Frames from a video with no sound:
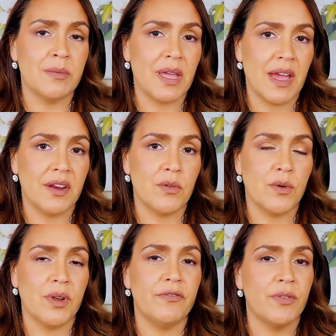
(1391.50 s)

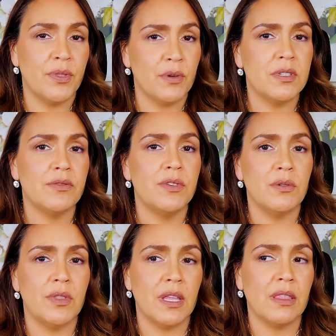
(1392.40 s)
category, for those of you
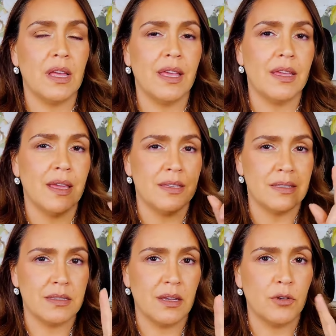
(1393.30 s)
that like a
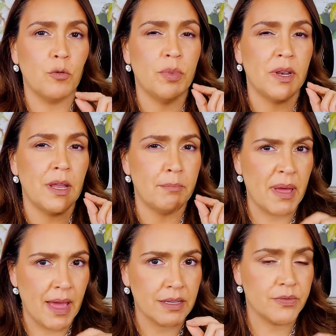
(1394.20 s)
subtle but
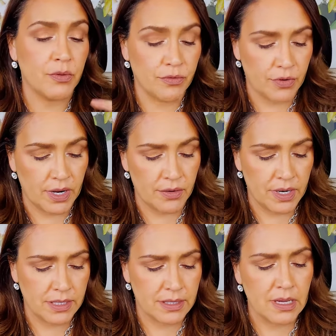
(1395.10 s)
impactful
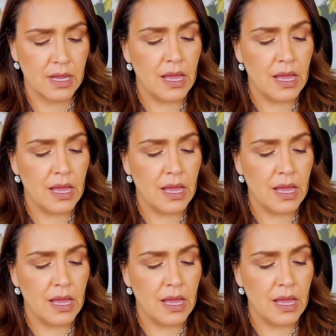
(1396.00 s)
fragrance,